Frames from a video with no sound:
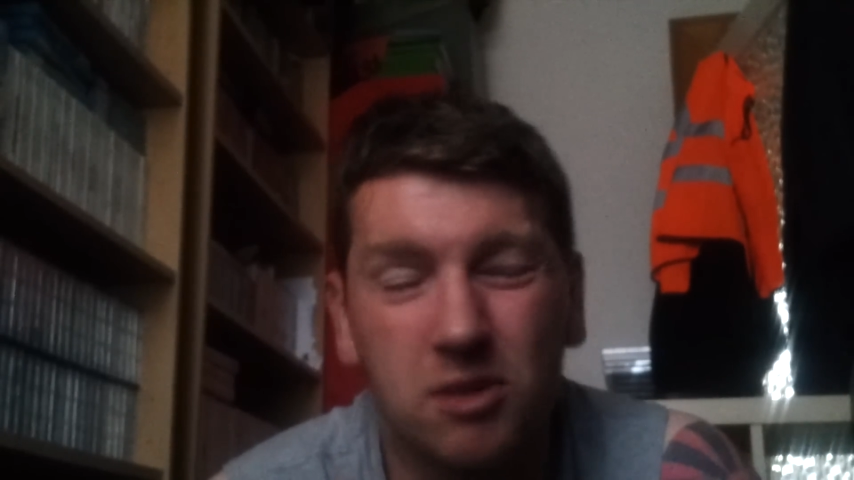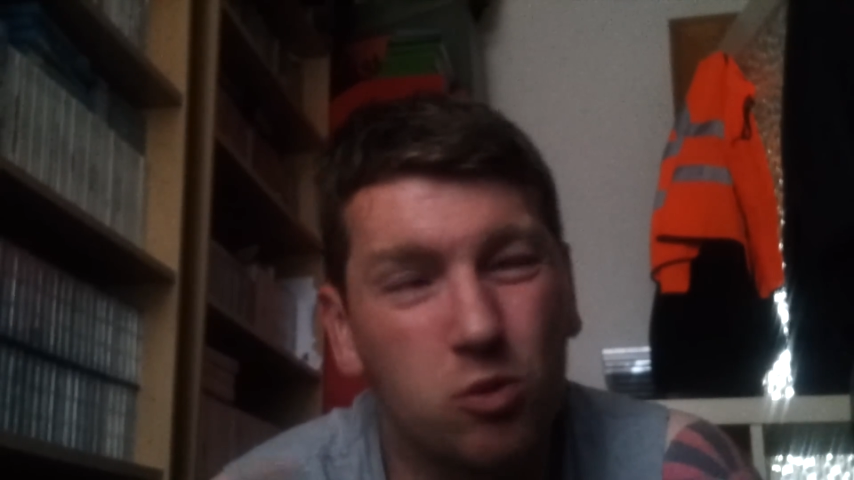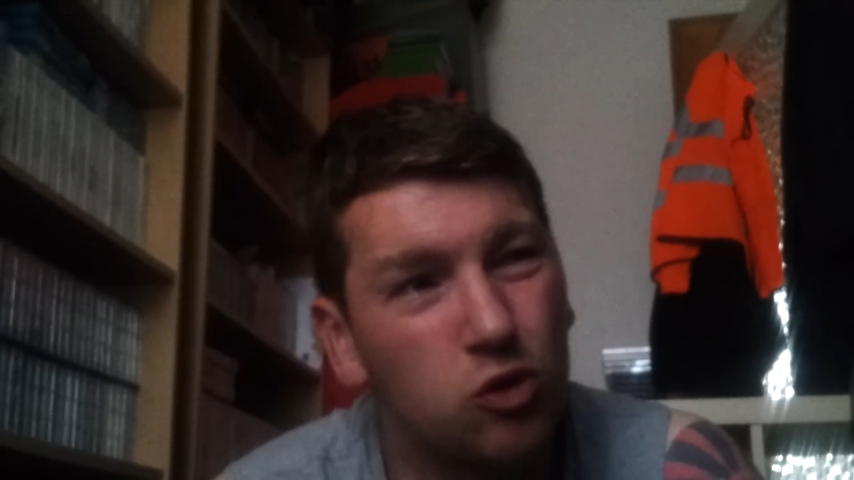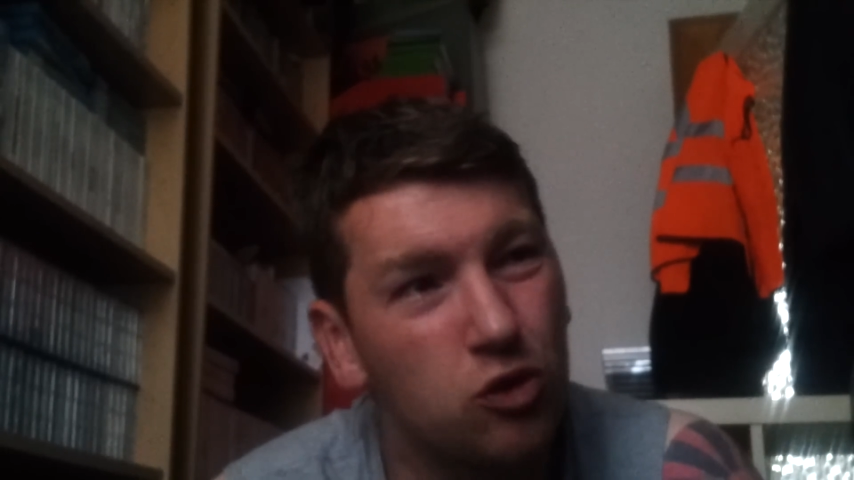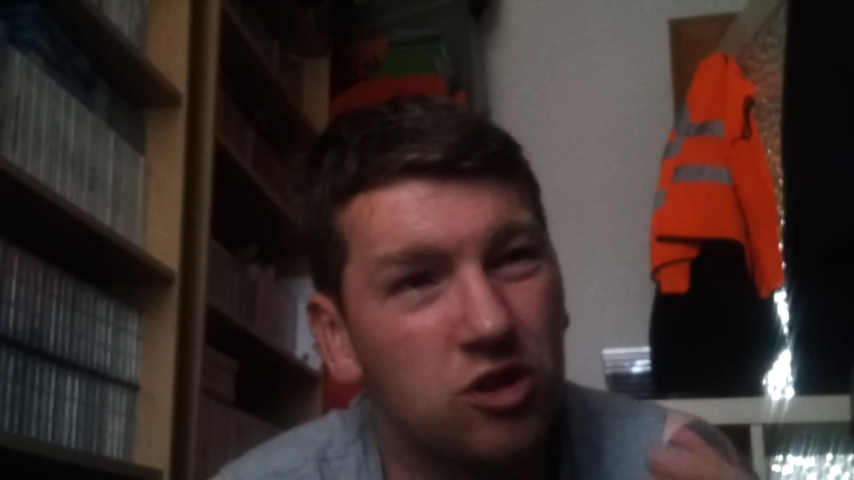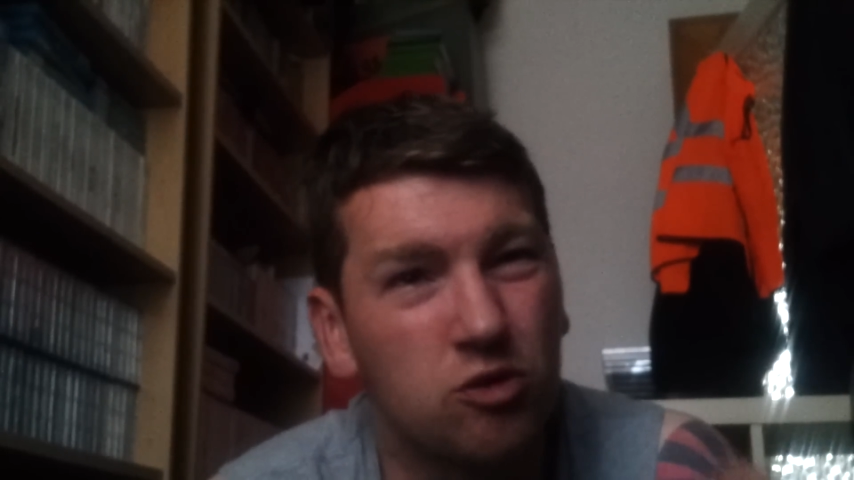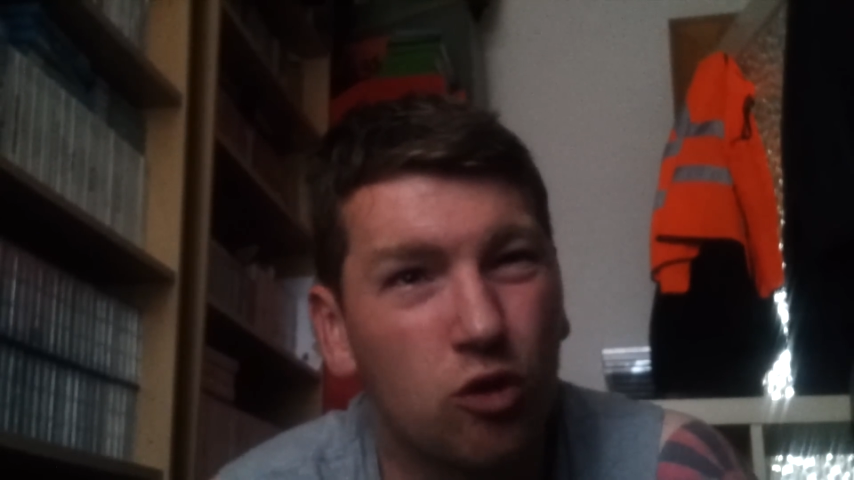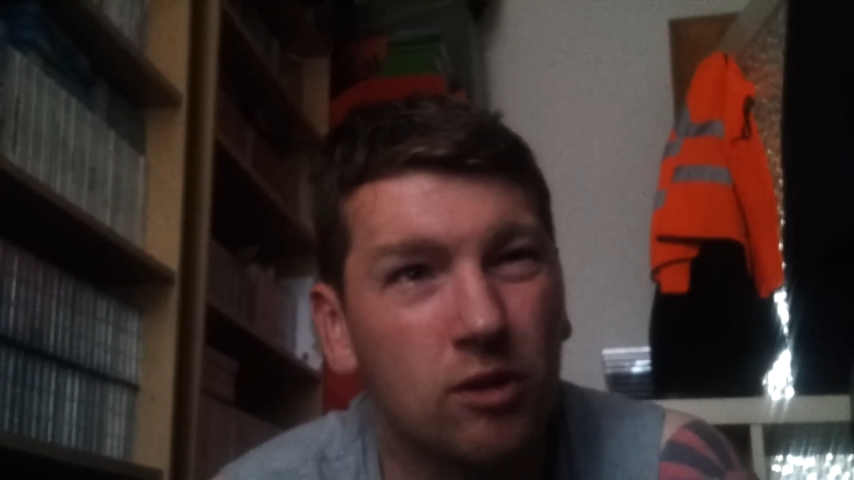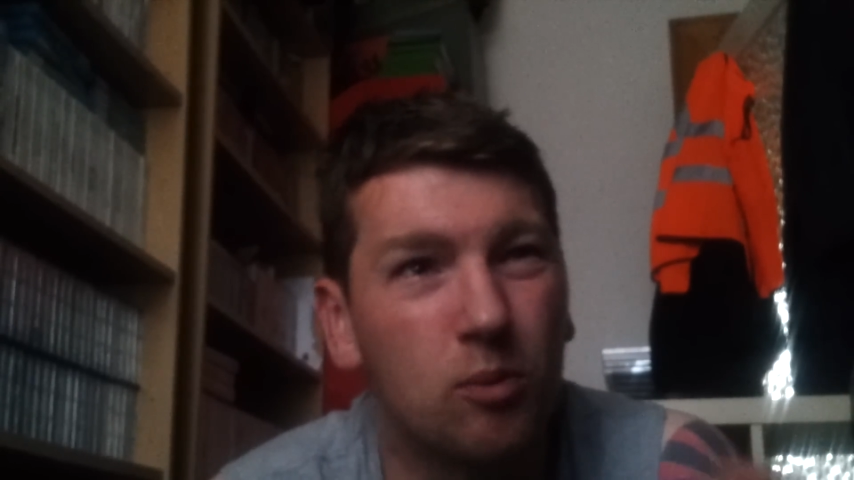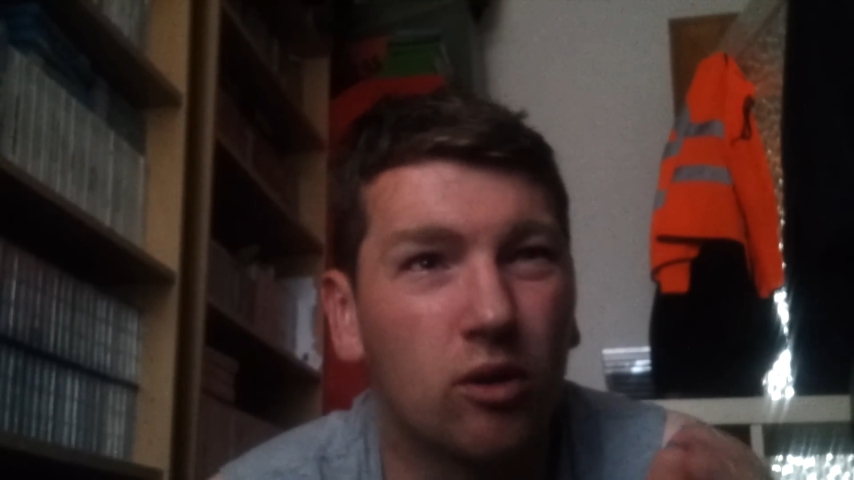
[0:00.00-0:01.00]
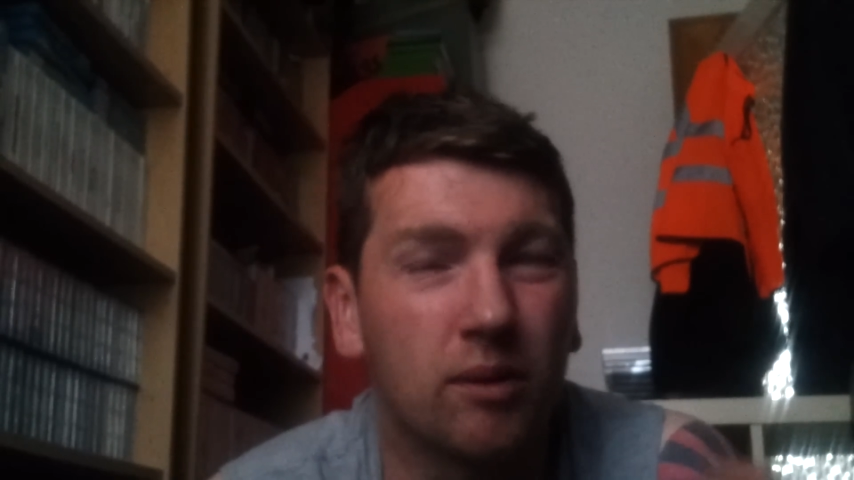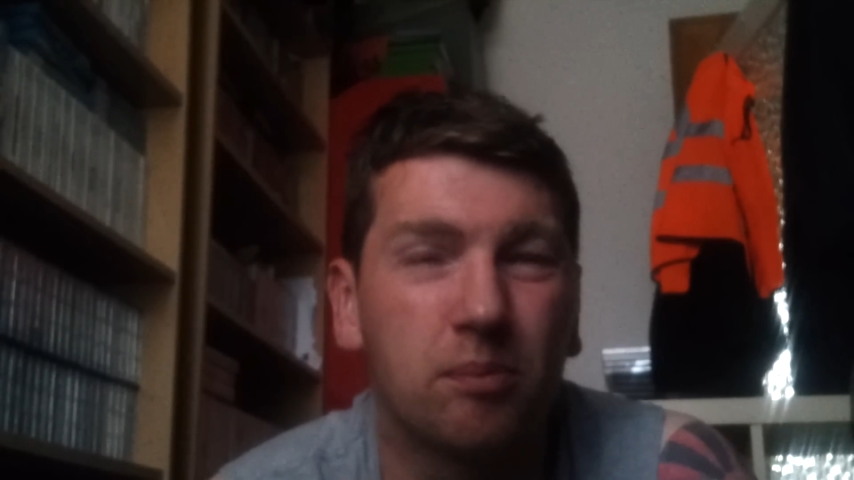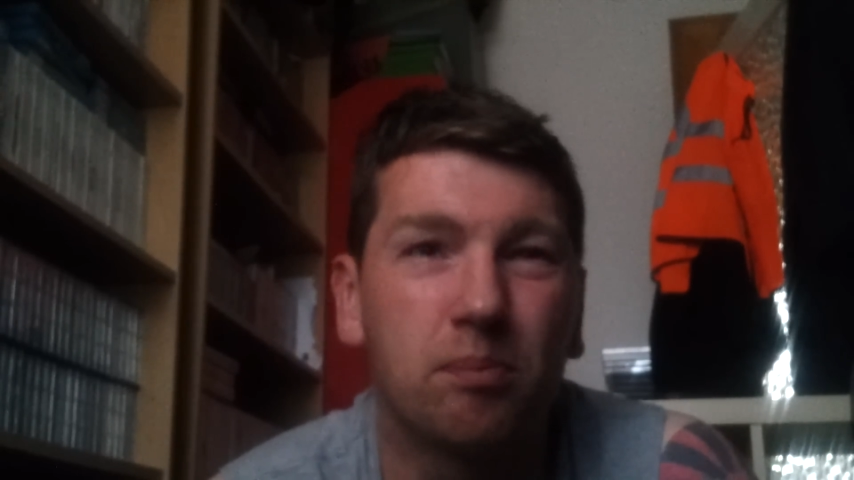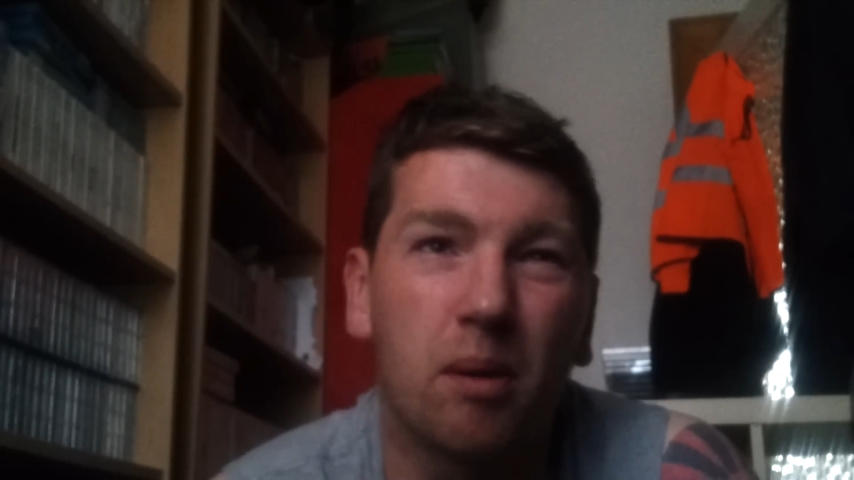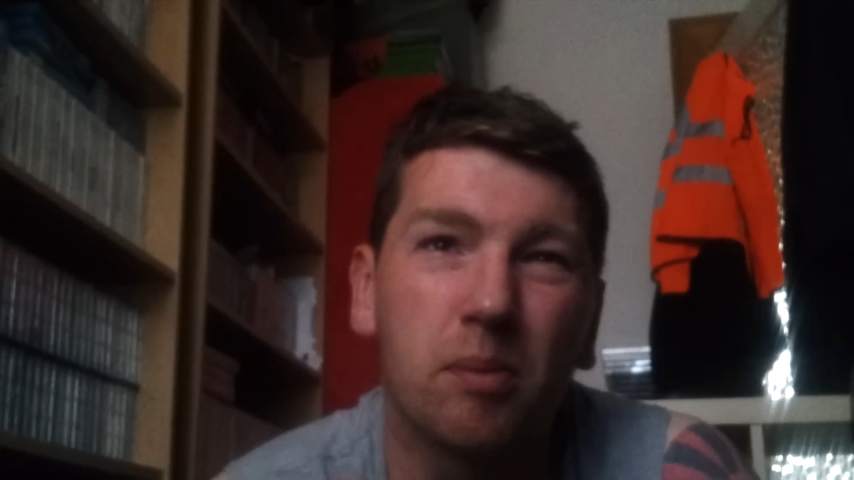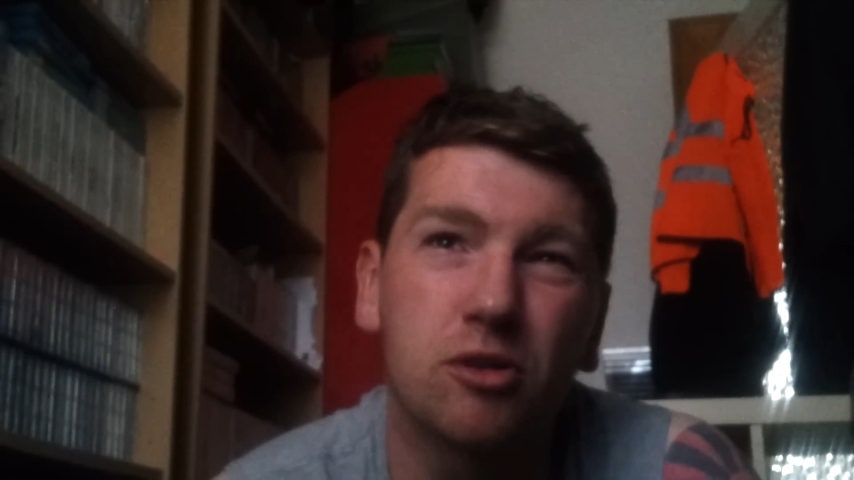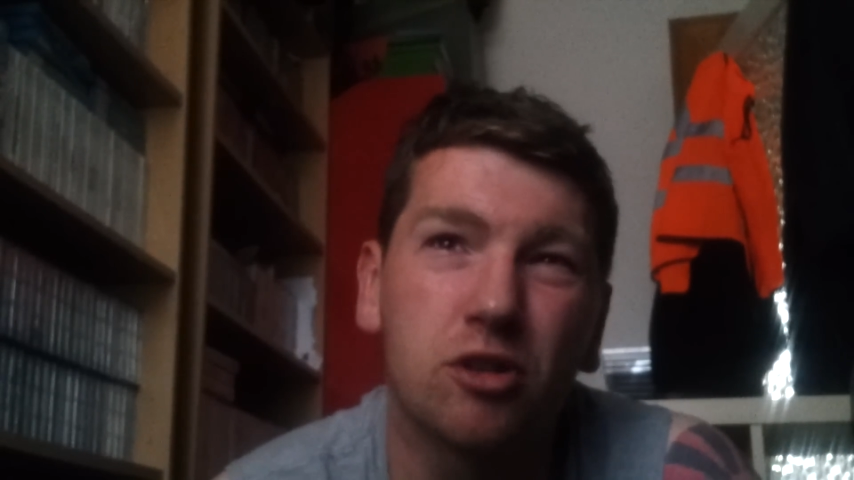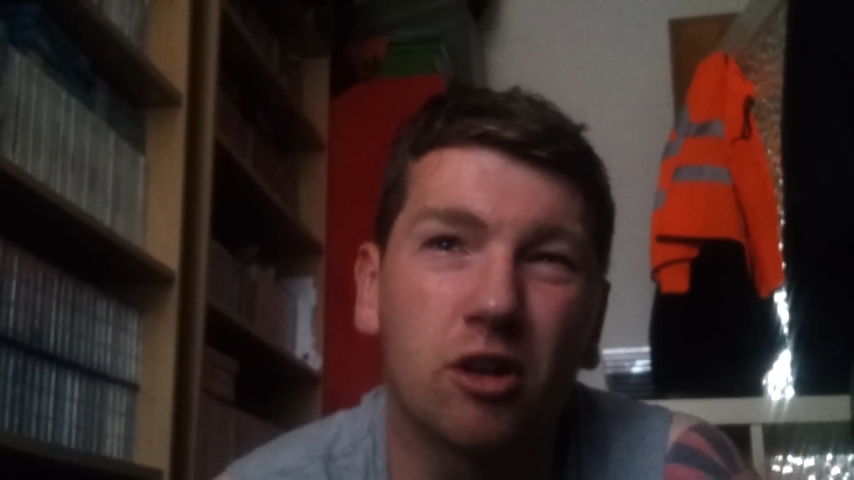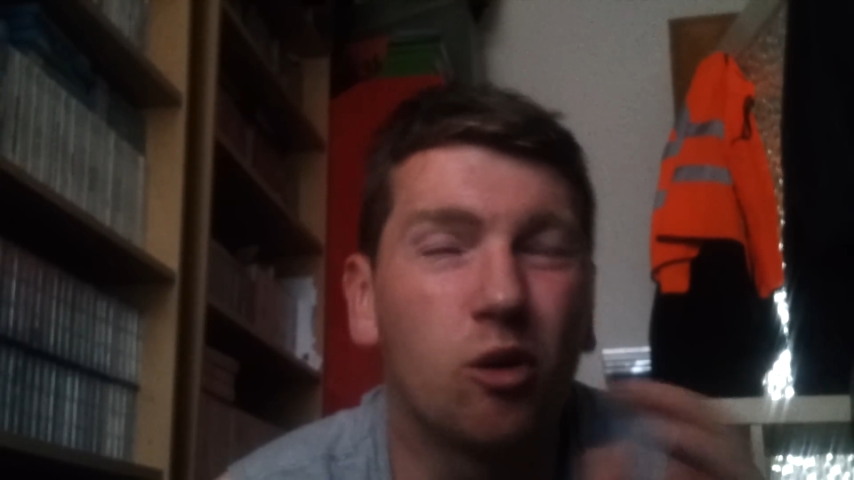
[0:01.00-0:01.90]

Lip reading: suppose Ocean's really more a publisher,